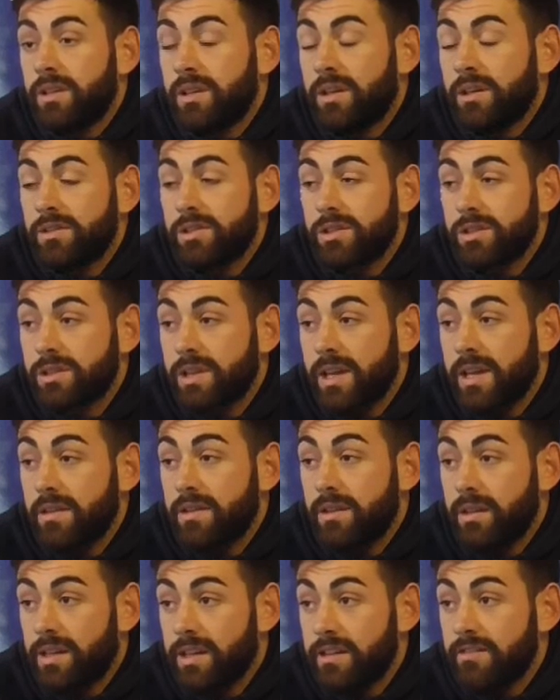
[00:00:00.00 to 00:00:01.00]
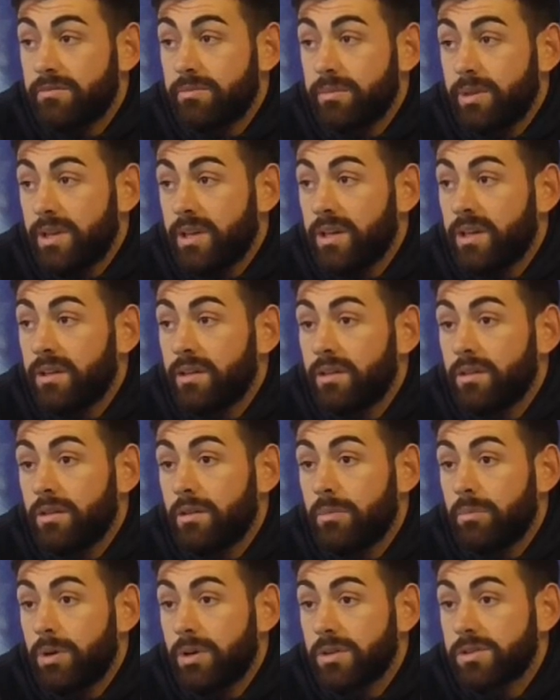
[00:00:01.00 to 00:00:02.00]
and it just kind of gave me
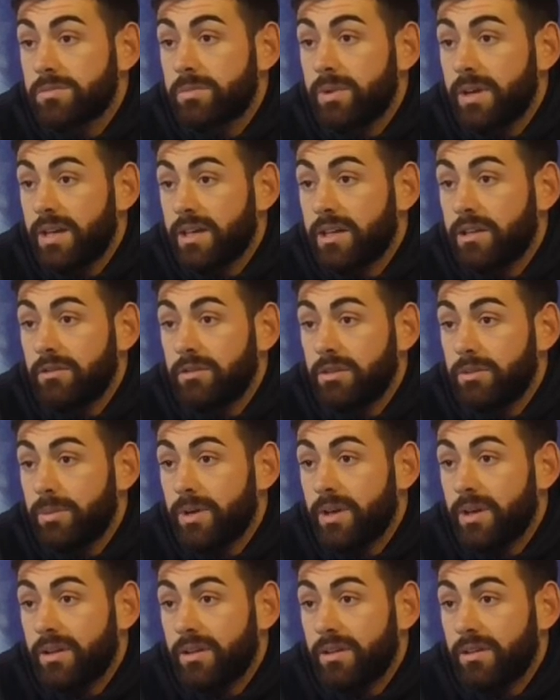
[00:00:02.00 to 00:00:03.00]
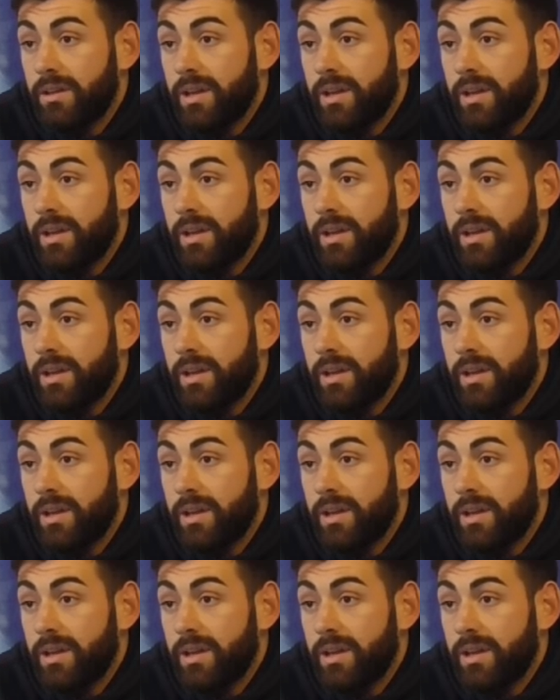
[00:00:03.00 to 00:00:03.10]
the buzz back a wee bit.